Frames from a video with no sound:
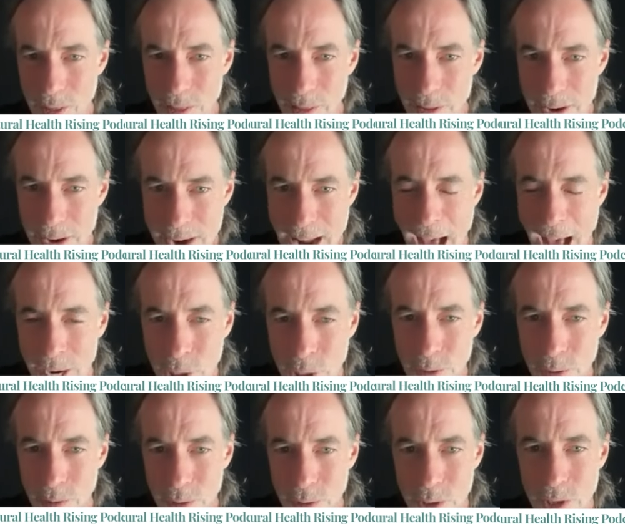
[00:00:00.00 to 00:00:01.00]

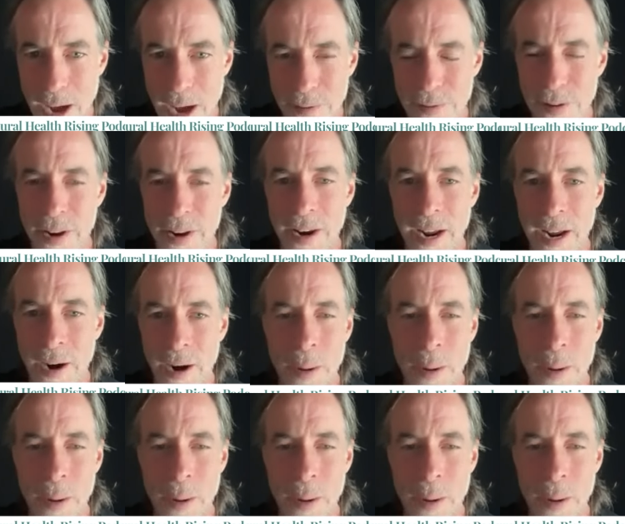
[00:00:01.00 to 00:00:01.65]
natural stuff in there.